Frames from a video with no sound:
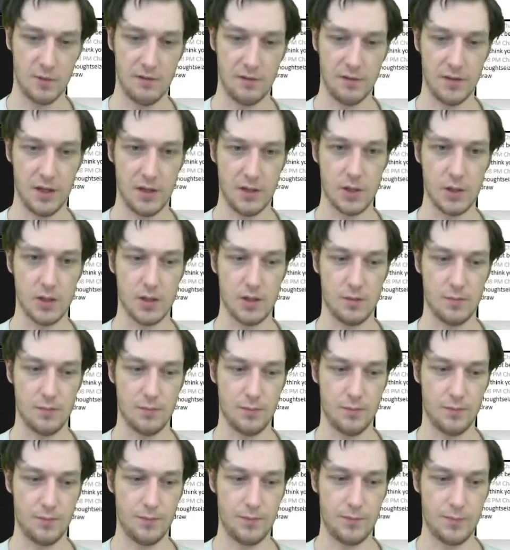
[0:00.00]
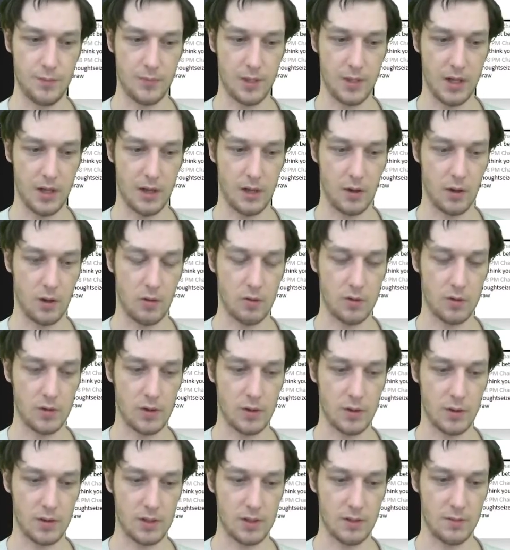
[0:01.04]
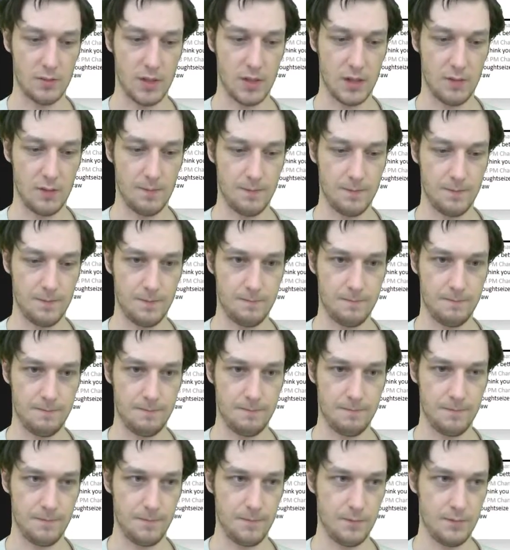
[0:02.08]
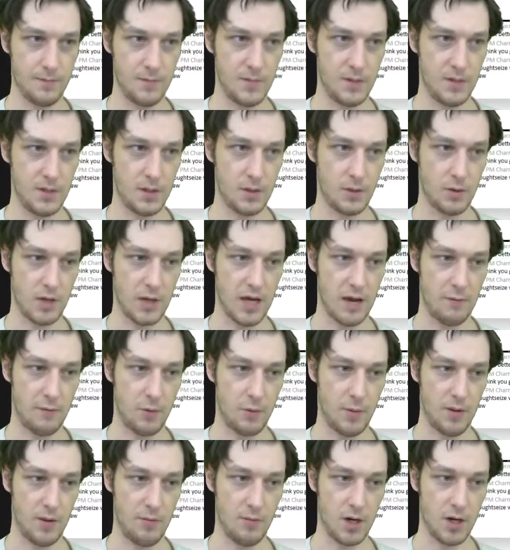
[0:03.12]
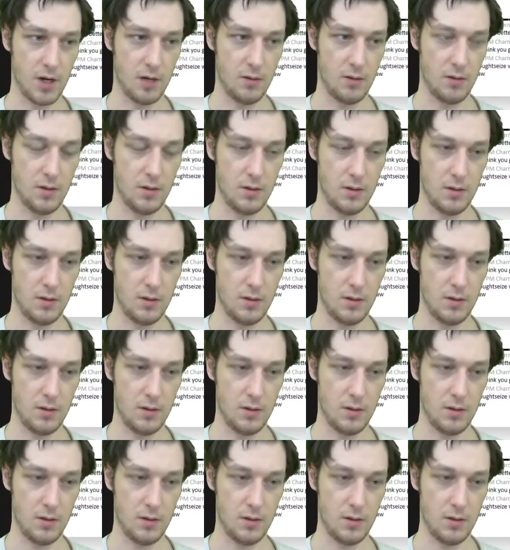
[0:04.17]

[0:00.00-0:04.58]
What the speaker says: if they just play a Courser or something. Don't Cavern me, bro.